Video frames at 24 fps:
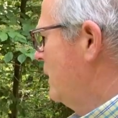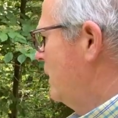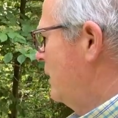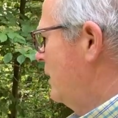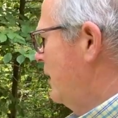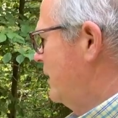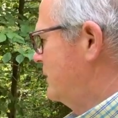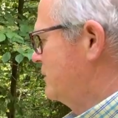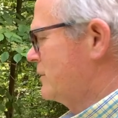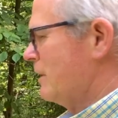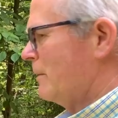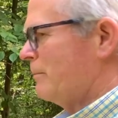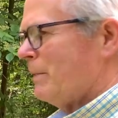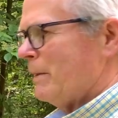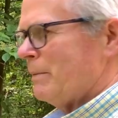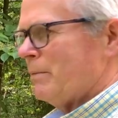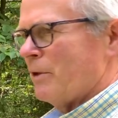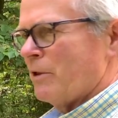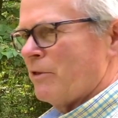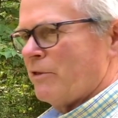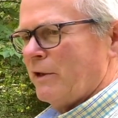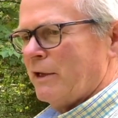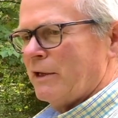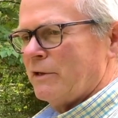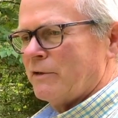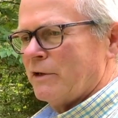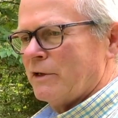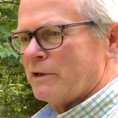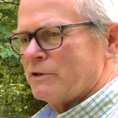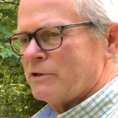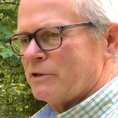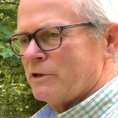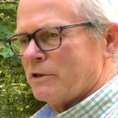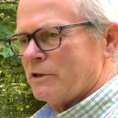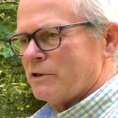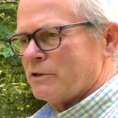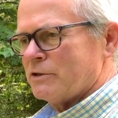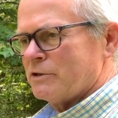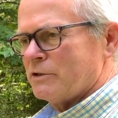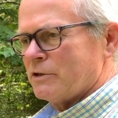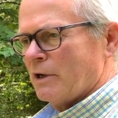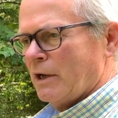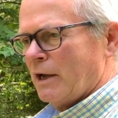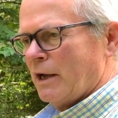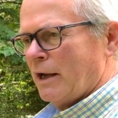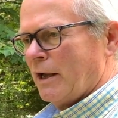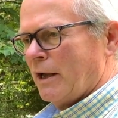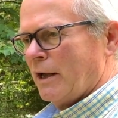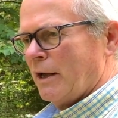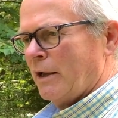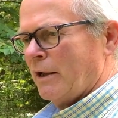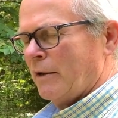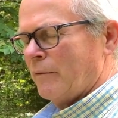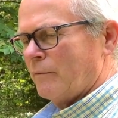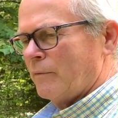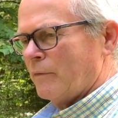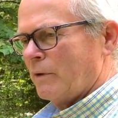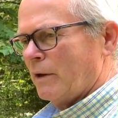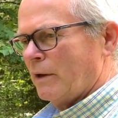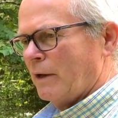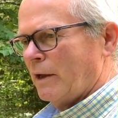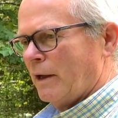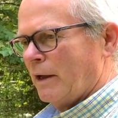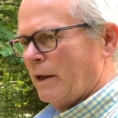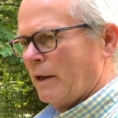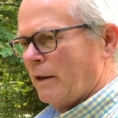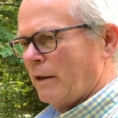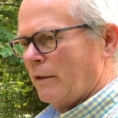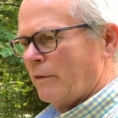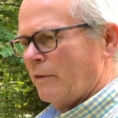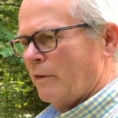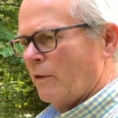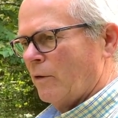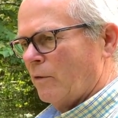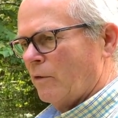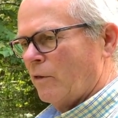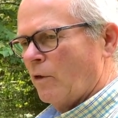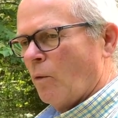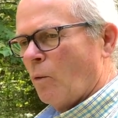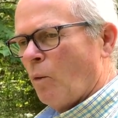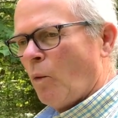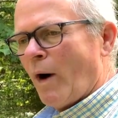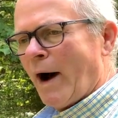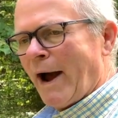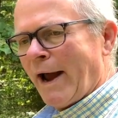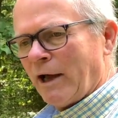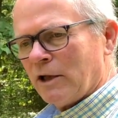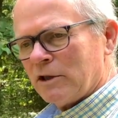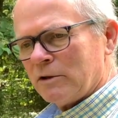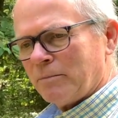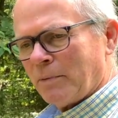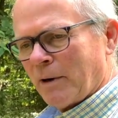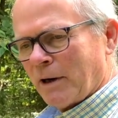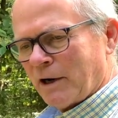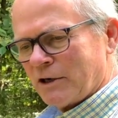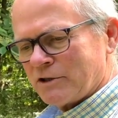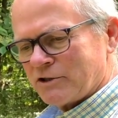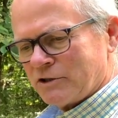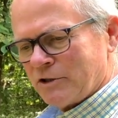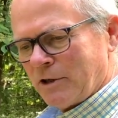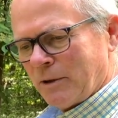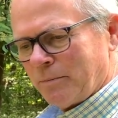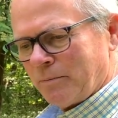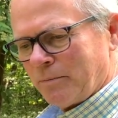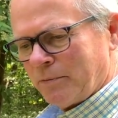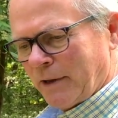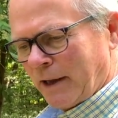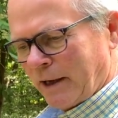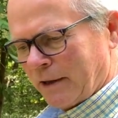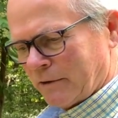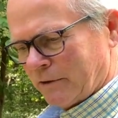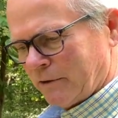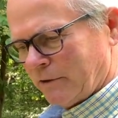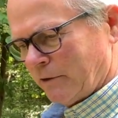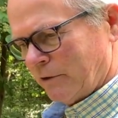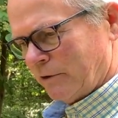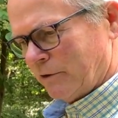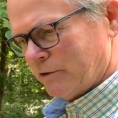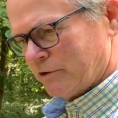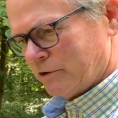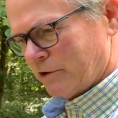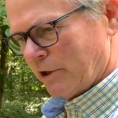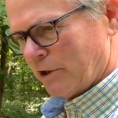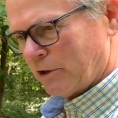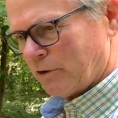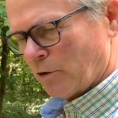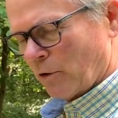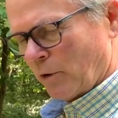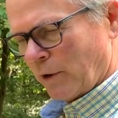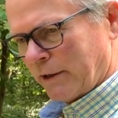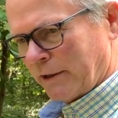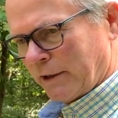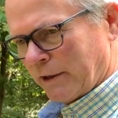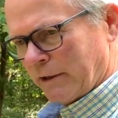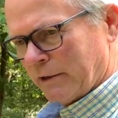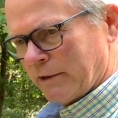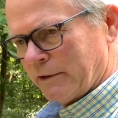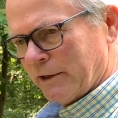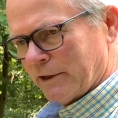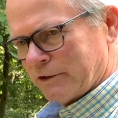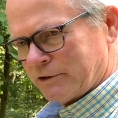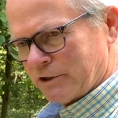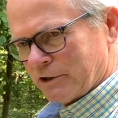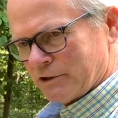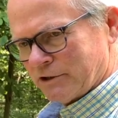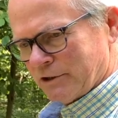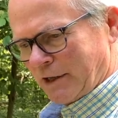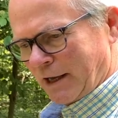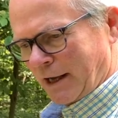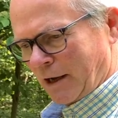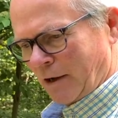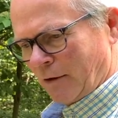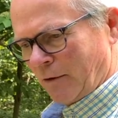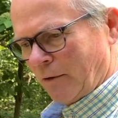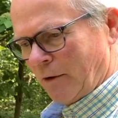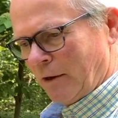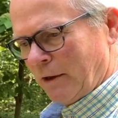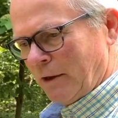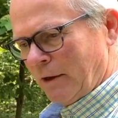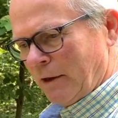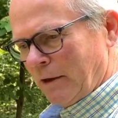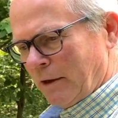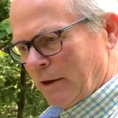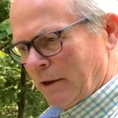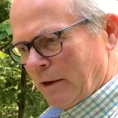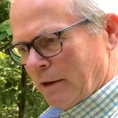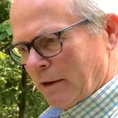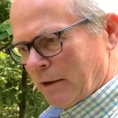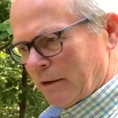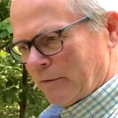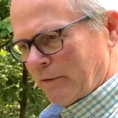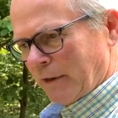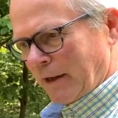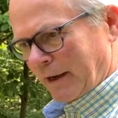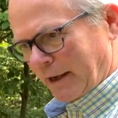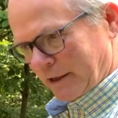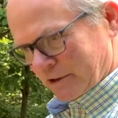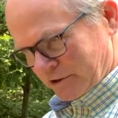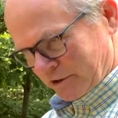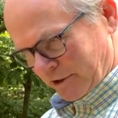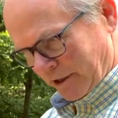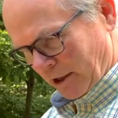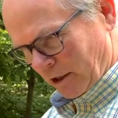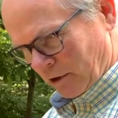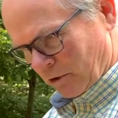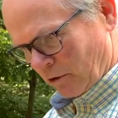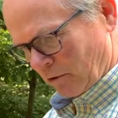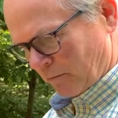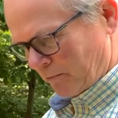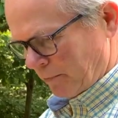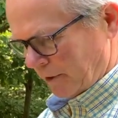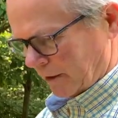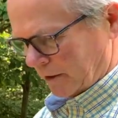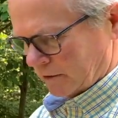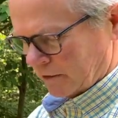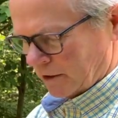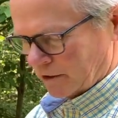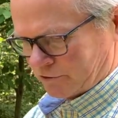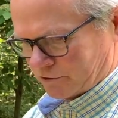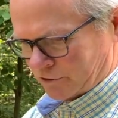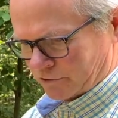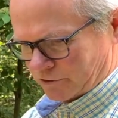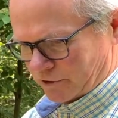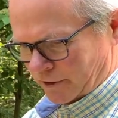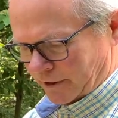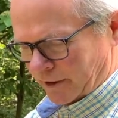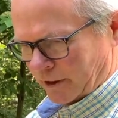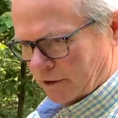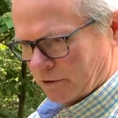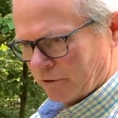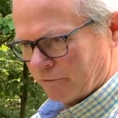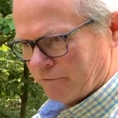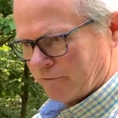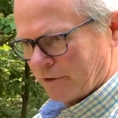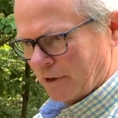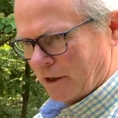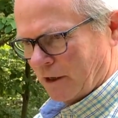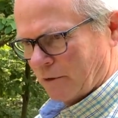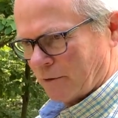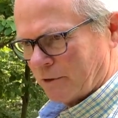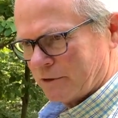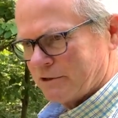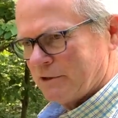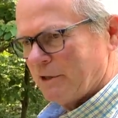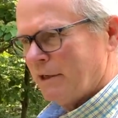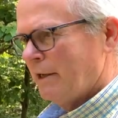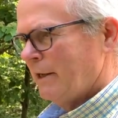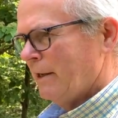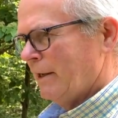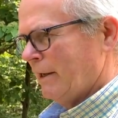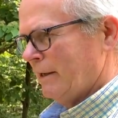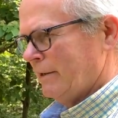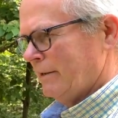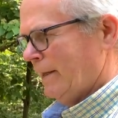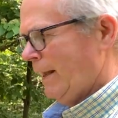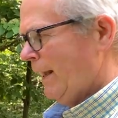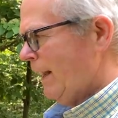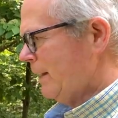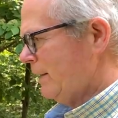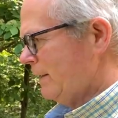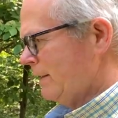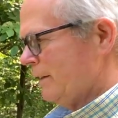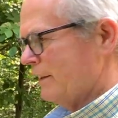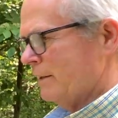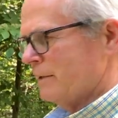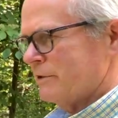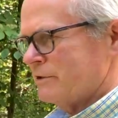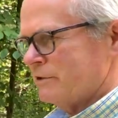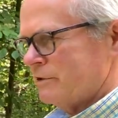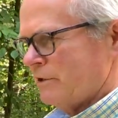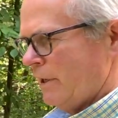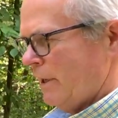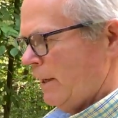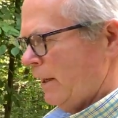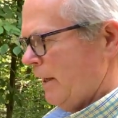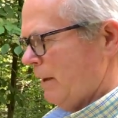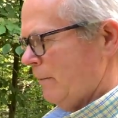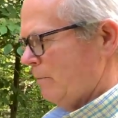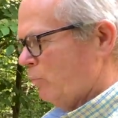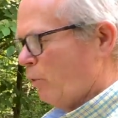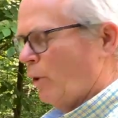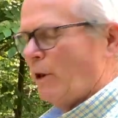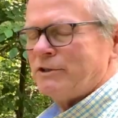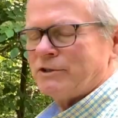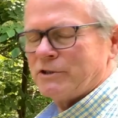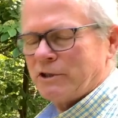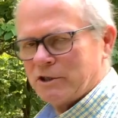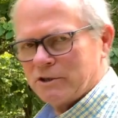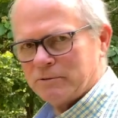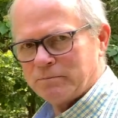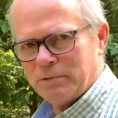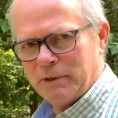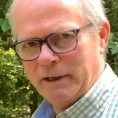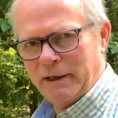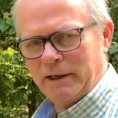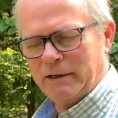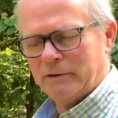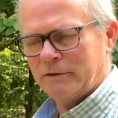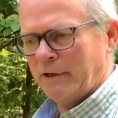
And some people think this is uh, uh, the, the wild parsnip that you see growing in ditches now that has yellow, big clusters of yellow flowers. And that is a poisonous plant.